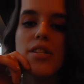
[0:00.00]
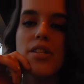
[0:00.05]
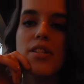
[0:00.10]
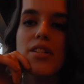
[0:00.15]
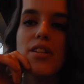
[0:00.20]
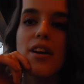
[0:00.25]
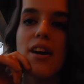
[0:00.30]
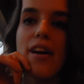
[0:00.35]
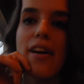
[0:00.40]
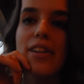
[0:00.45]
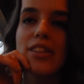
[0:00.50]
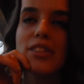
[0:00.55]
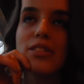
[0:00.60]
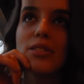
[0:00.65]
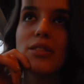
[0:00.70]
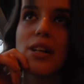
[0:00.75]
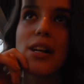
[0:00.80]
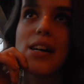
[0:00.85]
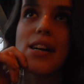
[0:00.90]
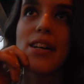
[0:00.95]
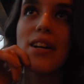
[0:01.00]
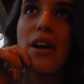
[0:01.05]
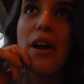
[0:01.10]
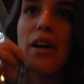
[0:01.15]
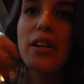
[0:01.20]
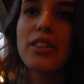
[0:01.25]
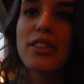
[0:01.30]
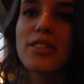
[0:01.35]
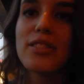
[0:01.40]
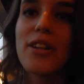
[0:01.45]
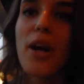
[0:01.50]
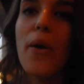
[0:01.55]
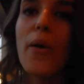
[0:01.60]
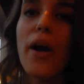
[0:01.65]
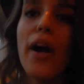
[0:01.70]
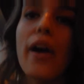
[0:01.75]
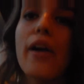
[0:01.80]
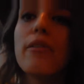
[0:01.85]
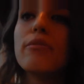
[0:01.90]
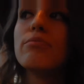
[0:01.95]
Honestly, your water's right here.
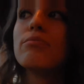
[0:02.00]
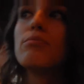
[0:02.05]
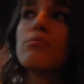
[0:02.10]
Okay.